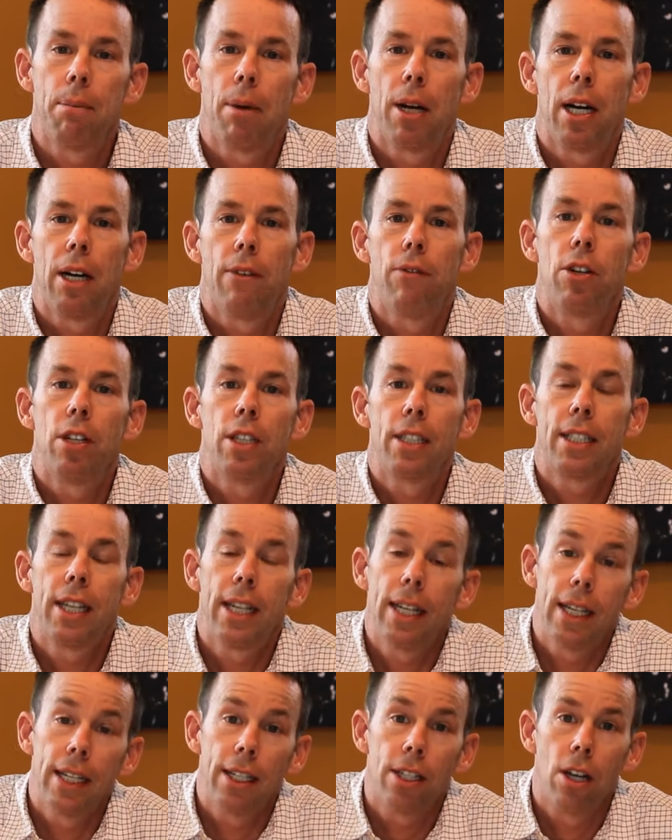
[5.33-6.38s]
buyer of real
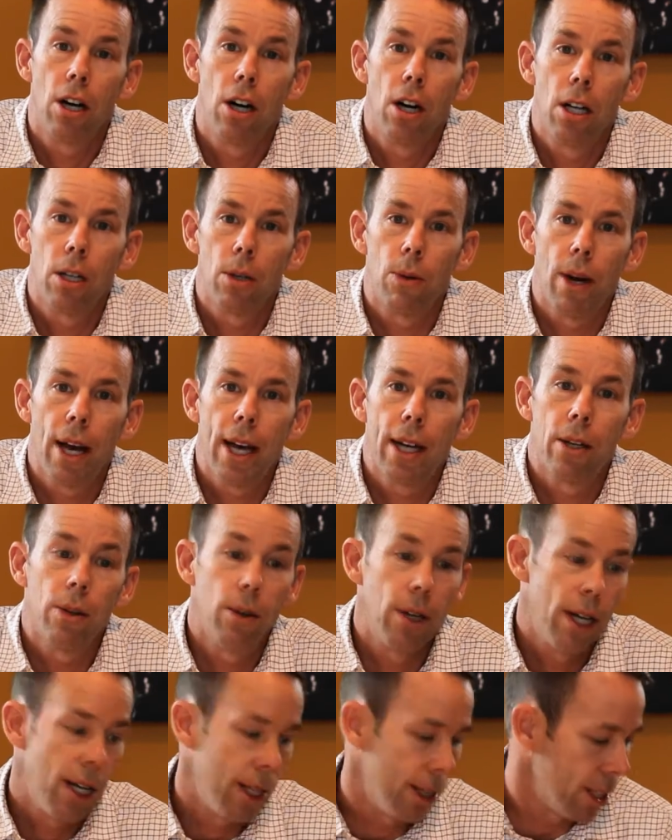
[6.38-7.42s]
estate in
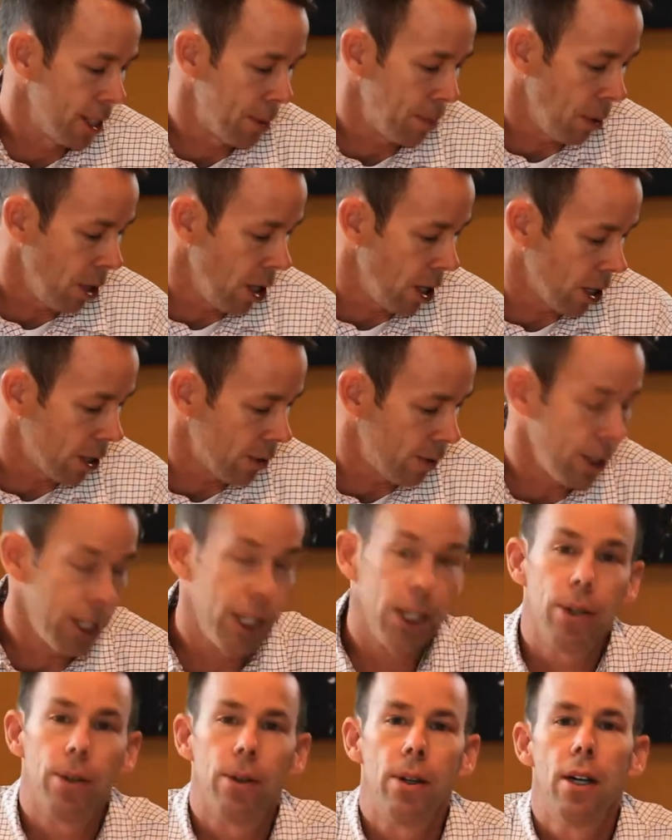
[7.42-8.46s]
Colorado, this blog's for
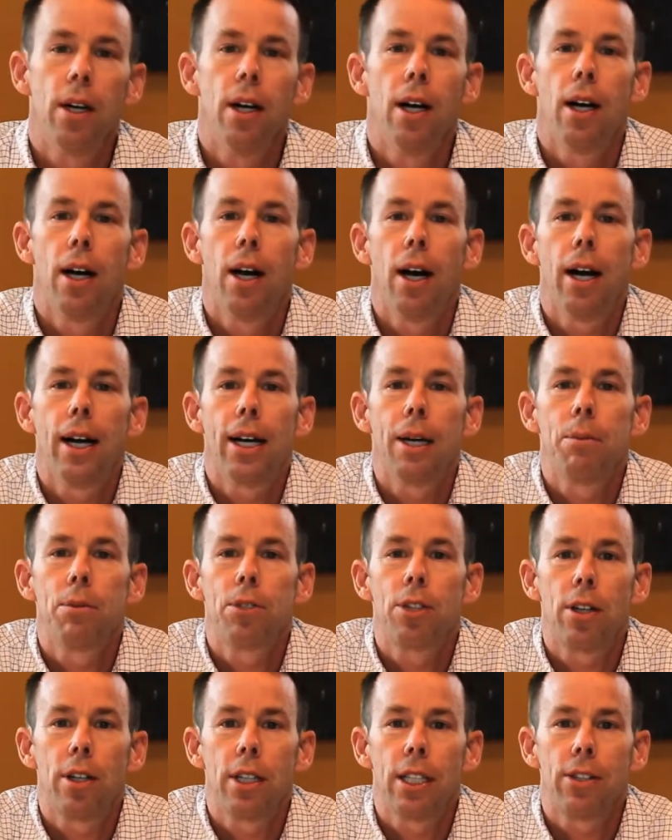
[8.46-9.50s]
you. Hi, I'm
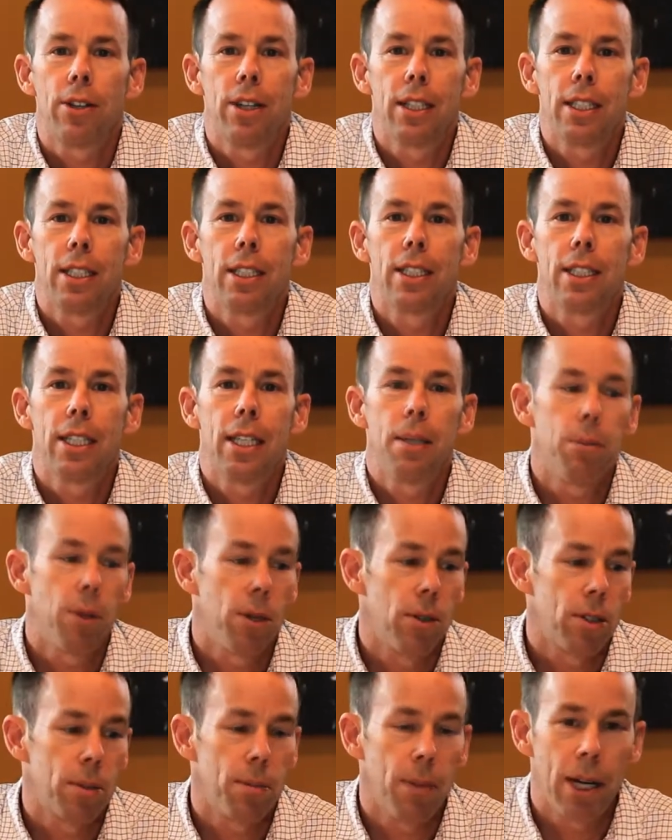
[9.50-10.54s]
Charlie Dresden,
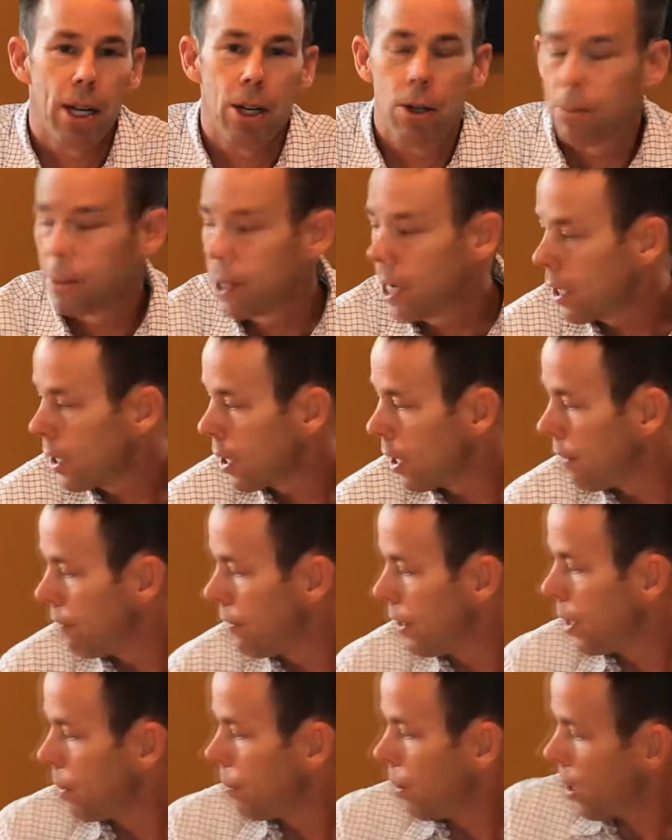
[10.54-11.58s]
SteamboatsMyHome.com
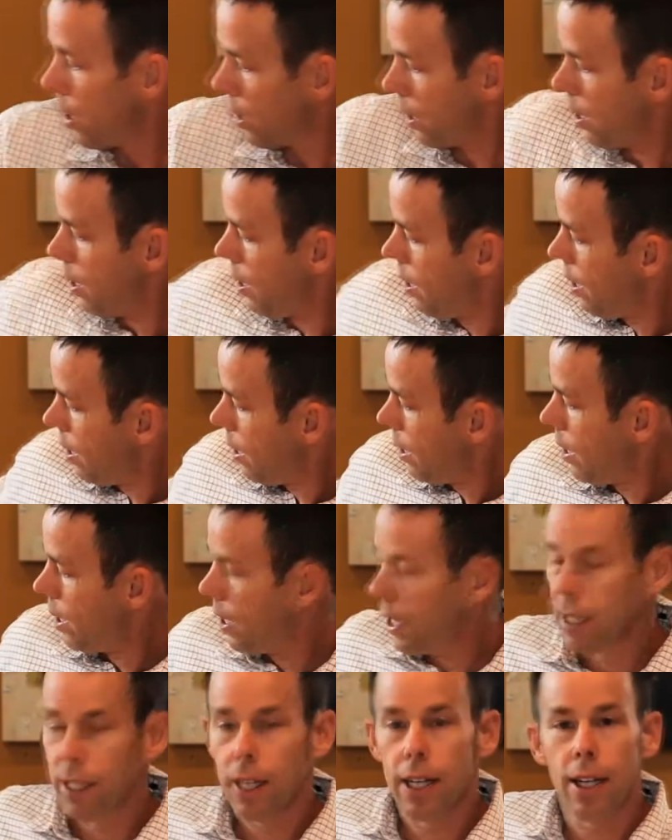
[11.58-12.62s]
video blog,
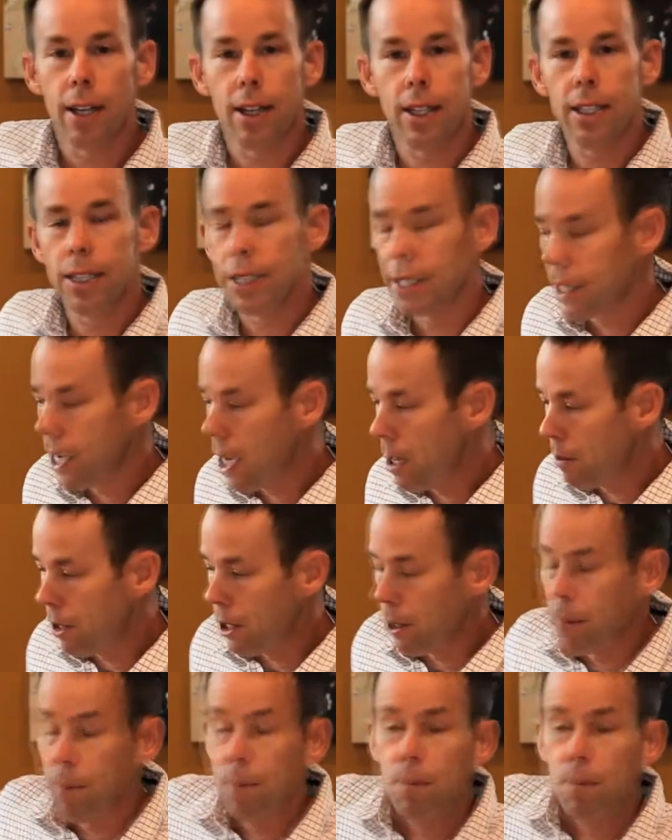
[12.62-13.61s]
and this is Domino.